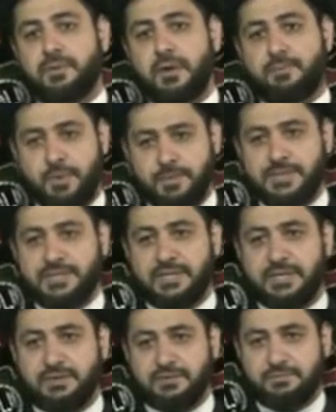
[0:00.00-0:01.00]
I
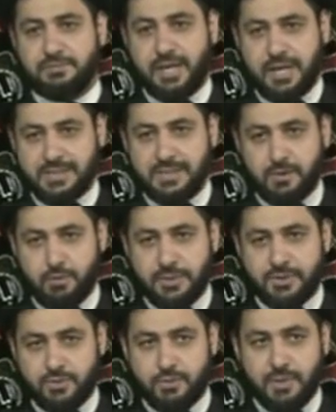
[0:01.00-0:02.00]
purposely pause a little
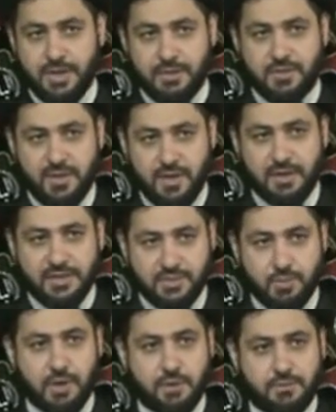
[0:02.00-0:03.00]
bit so we can think as
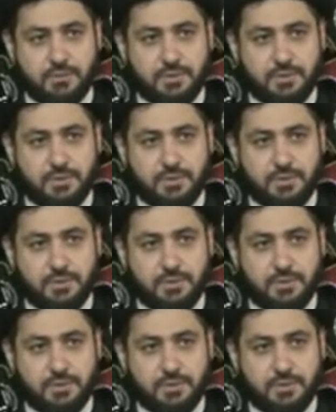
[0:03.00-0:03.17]
well.